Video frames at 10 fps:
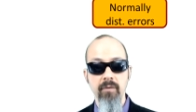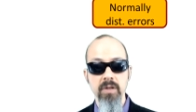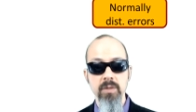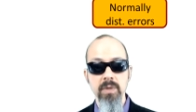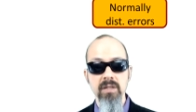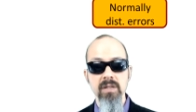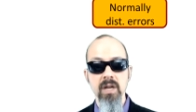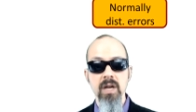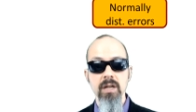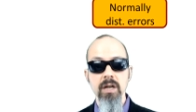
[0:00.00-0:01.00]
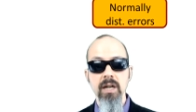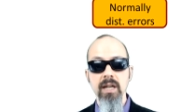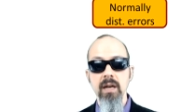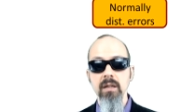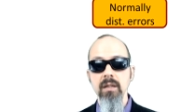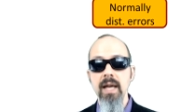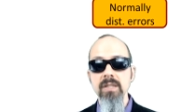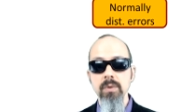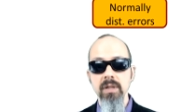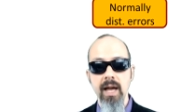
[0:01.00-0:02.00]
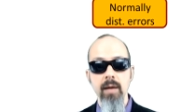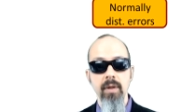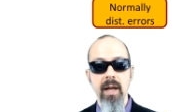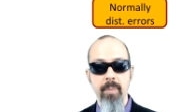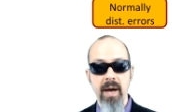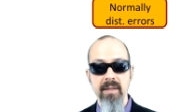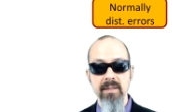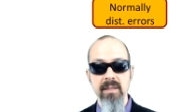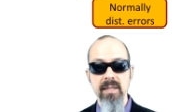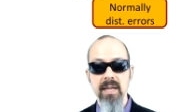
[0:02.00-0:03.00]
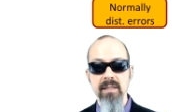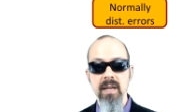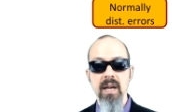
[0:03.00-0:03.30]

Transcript: which means you're going to get a less reliable hypothesis test